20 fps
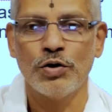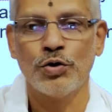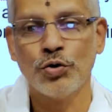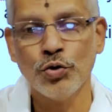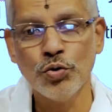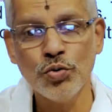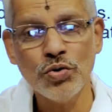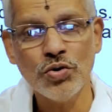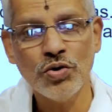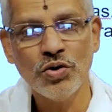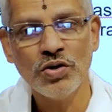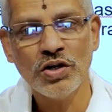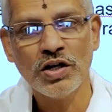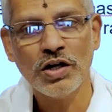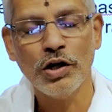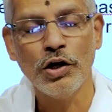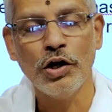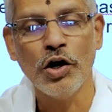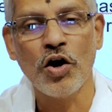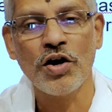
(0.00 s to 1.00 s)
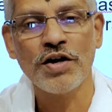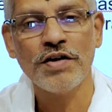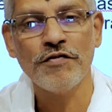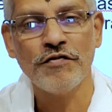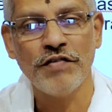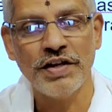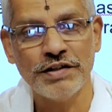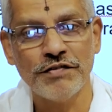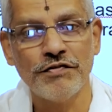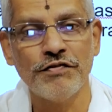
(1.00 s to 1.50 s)
to Lord
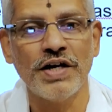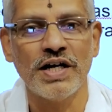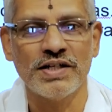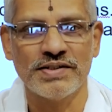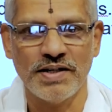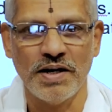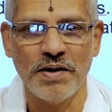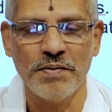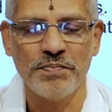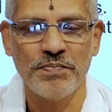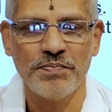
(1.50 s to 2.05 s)
Vedavyasa,